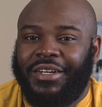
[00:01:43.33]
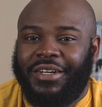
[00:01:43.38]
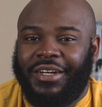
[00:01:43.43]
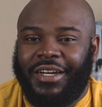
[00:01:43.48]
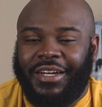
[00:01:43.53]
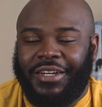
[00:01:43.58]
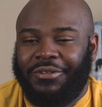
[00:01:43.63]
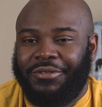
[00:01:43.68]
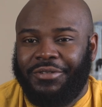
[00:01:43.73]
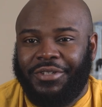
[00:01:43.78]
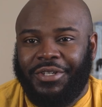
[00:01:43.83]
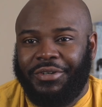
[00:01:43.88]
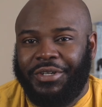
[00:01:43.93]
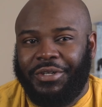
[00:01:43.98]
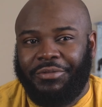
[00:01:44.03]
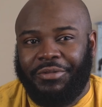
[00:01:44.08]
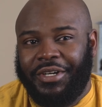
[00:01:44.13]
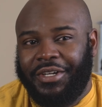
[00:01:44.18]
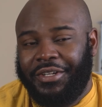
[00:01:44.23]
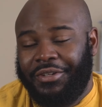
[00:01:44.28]
I don't know
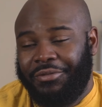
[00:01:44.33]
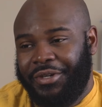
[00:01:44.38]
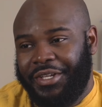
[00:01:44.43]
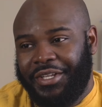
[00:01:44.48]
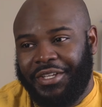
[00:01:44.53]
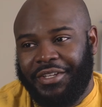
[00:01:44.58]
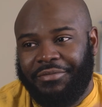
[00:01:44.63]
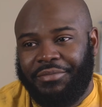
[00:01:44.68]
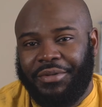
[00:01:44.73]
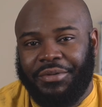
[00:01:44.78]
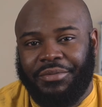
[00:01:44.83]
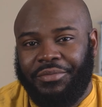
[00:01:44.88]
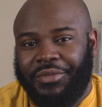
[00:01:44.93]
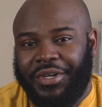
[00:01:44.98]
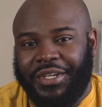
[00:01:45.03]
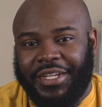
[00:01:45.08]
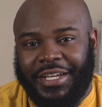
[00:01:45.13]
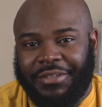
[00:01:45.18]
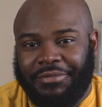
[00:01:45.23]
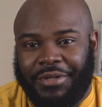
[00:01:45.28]
any other way to give people
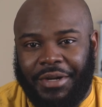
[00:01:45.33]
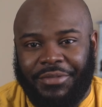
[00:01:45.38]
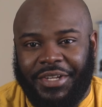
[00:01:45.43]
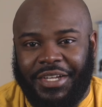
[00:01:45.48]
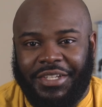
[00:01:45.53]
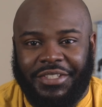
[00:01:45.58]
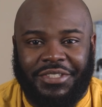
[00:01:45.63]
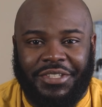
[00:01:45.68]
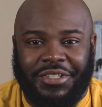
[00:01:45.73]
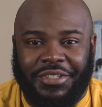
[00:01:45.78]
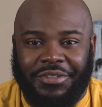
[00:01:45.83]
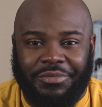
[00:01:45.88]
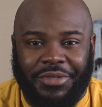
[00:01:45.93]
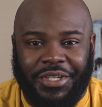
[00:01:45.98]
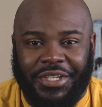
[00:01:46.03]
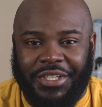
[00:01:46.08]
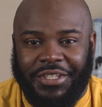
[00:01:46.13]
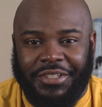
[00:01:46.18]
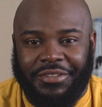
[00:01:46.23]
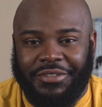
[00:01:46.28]
money. I'm not sending
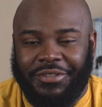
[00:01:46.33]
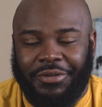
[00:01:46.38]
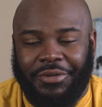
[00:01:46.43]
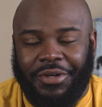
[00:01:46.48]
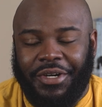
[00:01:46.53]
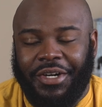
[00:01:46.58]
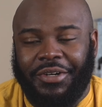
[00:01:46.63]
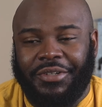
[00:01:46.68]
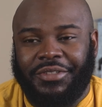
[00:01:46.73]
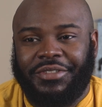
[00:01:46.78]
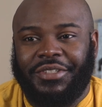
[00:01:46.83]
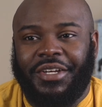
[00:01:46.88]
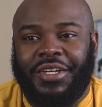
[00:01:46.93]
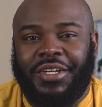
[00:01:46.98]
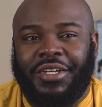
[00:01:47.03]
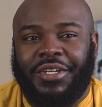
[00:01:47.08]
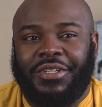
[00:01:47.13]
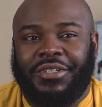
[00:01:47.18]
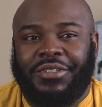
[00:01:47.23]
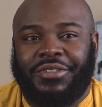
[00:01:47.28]
money nowhere else.
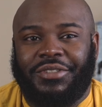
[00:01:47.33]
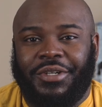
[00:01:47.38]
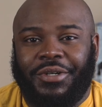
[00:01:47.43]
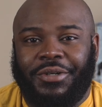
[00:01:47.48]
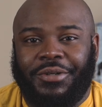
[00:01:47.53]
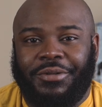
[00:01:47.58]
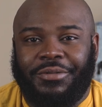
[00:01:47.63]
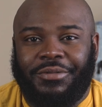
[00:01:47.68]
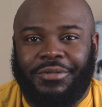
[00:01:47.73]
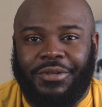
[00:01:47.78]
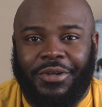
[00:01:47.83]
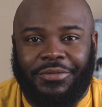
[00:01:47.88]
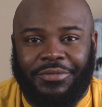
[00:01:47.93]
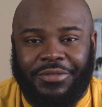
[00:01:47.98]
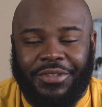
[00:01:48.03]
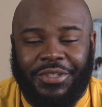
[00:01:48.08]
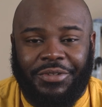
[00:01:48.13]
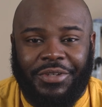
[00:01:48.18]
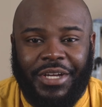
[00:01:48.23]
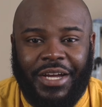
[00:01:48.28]
So
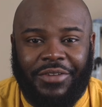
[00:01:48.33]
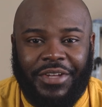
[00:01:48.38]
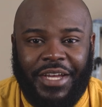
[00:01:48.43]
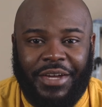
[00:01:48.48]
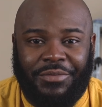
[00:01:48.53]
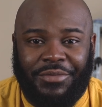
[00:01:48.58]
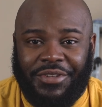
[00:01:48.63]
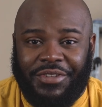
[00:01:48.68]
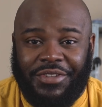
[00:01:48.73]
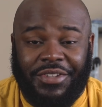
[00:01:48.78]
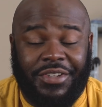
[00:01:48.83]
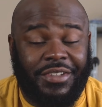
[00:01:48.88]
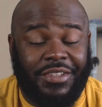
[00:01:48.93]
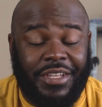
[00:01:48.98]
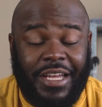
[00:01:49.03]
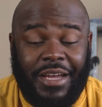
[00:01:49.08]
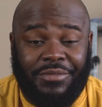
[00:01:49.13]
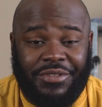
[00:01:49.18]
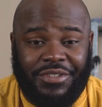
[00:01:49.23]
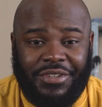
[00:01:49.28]
hopefully you have Amazon
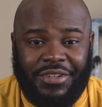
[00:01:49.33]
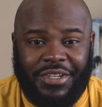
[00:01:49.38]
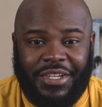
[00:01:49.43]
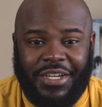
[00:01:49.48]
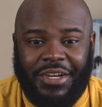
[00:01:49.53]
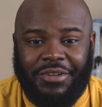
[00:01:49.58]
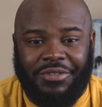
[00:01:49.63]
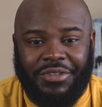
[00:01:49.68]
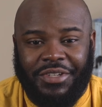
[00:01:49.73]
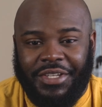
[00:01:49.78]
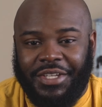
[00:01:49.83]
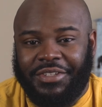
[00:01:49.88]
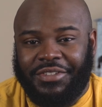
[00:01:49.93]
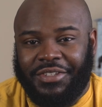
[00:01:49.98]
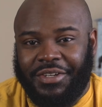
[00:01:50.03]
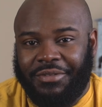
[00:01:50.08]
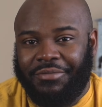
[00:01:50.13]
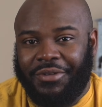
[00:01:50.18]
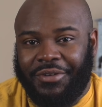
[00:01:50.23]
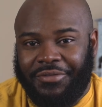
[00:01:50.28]
Amazon account. You need
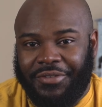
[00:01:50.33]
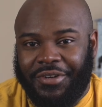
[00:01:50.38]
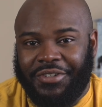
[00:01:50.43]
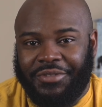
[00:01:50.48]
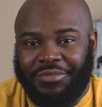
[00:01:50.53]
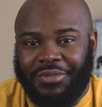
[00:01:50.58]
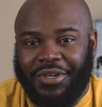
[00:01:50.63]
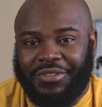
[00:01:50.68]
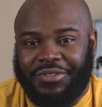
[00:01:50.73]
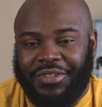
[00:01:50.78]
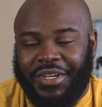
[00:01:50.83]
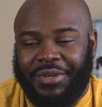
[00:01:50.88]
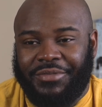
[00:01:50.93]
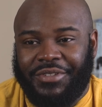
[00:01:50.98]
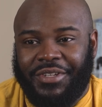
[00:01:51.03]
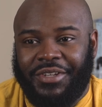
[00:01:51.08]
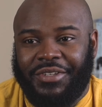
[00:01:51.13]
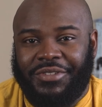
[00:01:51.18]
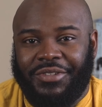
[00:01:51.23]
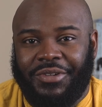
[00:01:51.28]
something worth a hundred bucks at
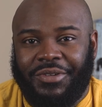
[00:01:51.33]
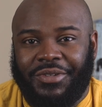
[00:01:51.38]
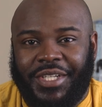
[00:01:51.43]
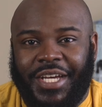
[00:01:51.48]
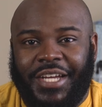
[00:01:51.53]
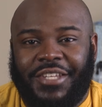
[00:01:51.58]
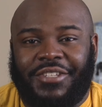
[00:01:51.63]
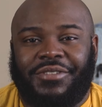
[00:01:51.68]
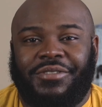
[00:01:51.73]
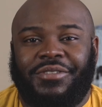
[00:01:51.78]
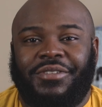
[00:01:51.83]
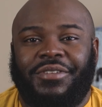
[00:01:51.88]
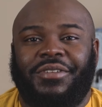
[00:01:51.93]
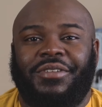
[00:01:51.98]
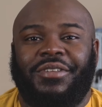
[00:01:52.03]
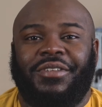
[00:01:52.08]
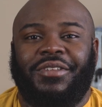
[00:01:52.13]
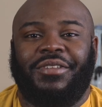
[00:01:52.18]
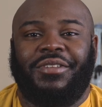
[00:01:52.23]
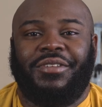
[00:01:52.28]
Amazon. So that's
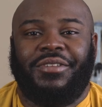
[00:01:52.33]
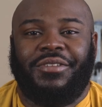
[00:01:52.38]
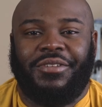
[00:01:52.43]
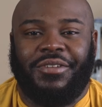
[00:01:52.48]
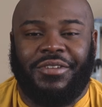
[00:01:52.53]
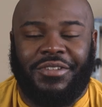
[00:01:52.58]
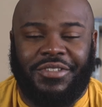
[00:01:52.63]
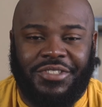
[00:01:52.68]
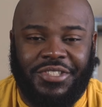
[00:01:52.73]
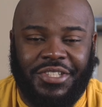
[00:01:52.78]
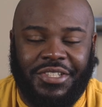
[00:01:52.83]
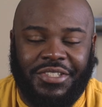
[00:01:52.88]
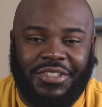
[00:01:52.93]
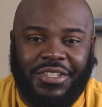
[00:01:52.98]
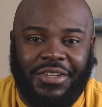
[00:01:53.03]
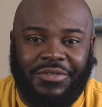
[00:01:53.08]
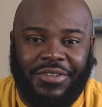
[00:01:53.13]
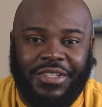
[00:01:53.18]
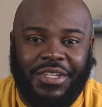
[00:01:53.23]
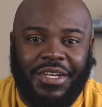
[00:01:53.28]
the
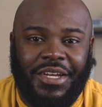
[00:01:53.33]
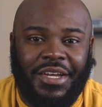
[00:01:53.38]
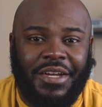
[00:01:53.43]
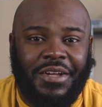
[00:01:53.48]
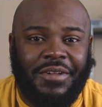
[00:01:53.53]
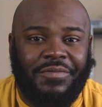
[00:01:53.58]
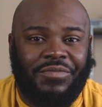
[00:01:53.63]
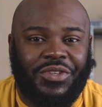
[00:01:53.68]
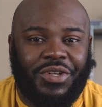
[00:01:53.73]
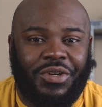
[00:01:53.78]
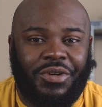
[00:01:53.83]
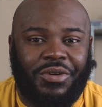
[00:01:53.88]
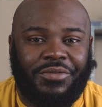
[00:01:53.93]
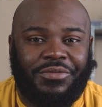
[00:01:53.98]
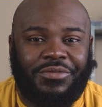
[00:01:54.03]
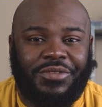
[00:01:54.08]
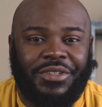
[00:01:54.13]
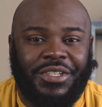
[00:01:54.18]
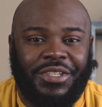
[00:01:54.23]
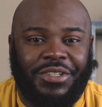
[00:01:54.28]
gist of it. So
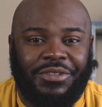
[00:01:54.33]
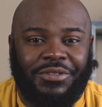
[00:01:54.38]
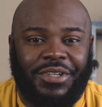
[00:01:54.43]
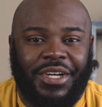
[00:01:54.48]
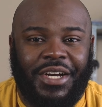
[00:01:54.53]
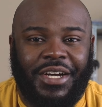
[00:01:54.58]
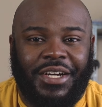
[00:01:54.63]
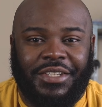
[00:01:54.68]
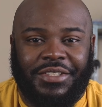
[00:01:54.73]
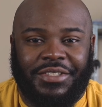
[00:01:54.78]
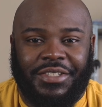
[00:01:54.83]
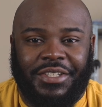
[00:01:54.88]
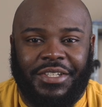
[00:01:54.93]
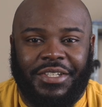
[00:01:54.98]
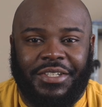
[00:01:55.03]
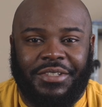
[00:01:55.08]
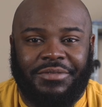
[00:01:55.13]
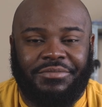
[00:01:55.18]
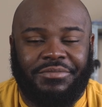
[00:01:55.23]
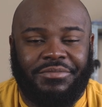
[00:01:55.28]
hopefully you guys,
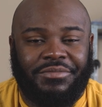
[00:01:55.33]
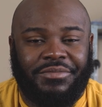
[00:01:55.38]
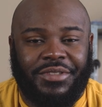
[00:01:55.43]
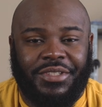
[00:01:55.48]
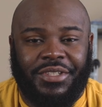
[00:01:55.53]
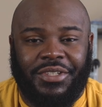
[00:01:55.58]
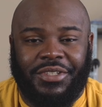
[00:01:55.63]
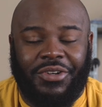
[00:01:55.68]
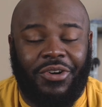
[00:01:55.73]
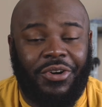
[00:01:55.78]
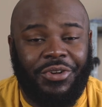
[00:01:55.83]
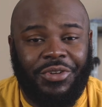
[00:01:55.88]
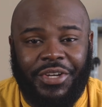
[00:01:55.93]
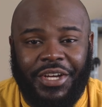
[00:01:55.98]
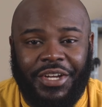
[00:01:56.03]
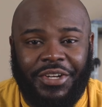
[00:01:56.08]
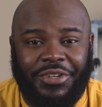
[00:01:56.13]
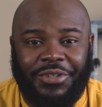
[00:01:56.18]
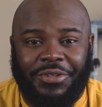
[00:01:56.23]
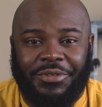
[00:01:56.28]
uh, all you
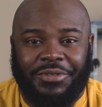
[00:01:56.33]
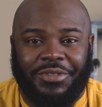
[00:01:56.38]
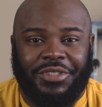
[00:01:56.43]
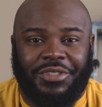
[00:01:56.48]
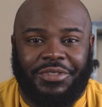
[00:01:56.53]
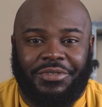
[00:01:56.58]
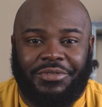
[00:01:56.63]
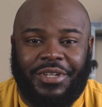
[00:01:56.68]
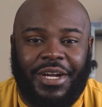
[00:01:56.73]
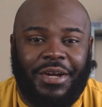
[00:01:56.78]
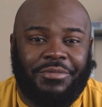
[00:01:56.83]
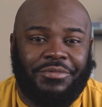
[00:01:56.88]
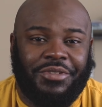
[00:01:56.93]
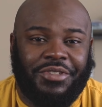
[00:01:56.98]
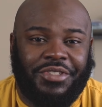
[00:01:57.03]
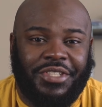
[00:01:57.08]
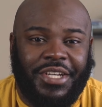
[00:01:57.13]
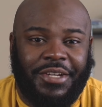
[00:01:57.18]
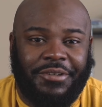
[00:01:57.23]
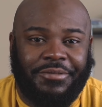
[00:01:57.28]
got to do is just subscribe to
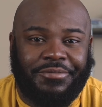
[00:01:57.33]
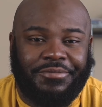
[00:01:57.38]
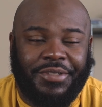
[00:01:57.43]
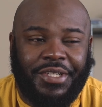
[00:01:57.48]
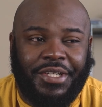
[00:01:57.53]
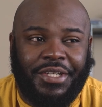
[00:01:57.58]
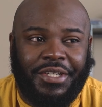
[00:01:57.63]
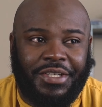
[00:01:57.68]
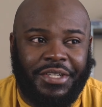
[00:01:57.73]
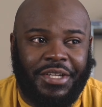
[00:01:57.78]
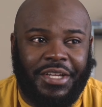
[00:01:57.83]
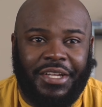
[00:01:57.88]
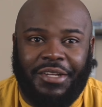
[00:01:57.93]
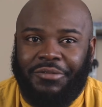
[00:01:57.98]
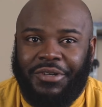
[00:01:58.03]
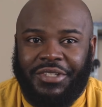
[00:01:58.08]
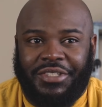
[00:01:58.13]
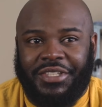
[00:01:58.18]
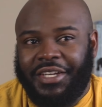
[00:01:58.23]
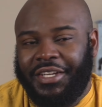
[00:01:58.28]
the channel.
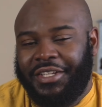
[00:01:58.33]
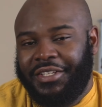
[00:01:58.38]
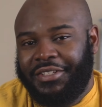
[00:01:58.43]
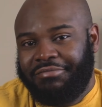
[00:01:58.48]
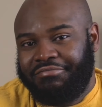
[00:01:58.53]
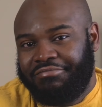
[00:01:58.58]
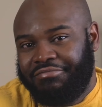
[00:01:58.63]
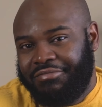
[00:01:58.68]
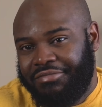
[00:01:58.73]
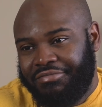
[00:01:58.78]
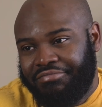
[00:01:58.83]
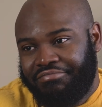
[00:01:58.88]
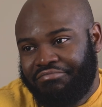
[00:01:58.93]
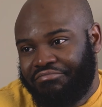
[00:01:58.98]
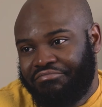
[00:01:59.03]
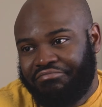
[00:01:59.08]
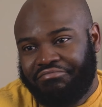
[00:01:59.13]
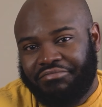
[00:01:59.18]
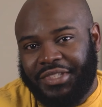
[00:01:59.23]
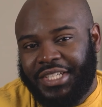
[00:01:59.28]
And once I hit
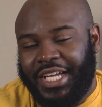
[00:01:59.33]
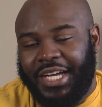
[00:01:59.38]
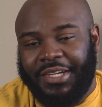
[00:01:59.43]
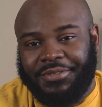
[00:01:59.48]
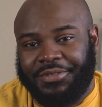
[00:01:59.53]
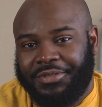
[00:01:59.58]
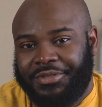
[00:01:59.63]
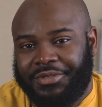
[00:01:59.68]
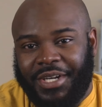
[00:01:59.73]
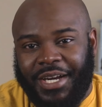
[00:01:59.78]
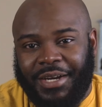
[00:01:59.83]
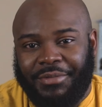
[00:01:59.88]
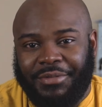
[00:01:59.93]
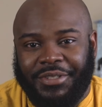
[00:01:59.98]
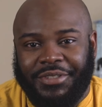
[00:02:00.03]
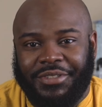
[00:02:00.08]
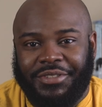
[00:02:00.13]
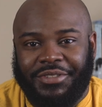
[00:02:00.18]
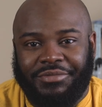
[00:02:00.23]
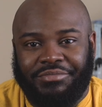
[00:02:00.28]
thousand
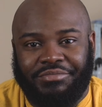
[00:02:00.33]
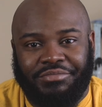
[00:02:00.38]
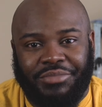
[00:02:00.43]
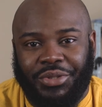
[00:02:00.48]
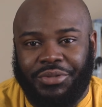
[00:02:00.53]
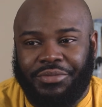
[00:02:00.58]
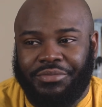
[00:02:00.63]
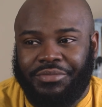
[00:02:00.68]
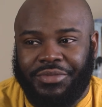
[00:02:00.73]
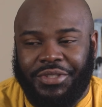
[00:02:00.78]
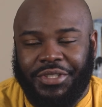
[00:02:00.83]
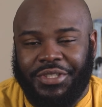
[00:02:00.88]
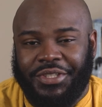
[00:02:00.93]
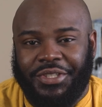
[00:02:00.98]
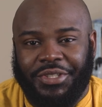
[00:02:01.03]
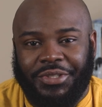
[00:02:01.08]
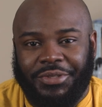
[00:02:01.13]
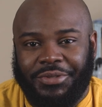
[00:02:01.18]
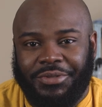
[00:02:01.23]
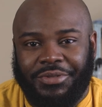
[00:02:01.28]
subscribers, boom, there
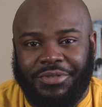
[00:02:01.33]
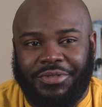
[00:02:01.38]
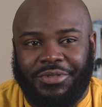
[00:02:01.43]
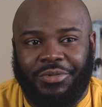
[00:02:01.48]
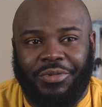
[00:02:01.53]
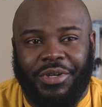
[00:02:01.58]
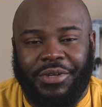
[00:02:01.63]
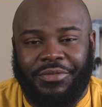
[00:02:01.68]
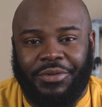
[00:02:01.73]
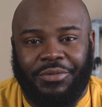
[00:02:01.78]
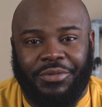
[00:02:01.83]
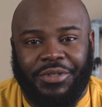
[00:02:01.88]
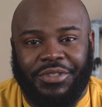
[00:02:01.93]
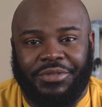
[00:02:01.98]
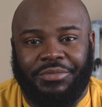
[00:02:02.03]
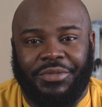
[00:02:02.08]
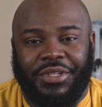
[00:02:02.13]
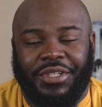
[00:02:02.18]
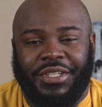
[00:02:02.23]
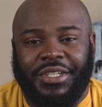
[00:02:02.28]
goes whoever wins
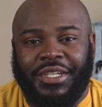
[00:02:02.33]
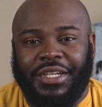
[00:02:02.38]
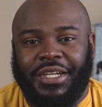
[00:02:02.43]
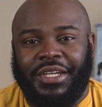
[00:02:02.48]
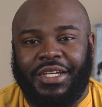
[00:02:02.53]
the money.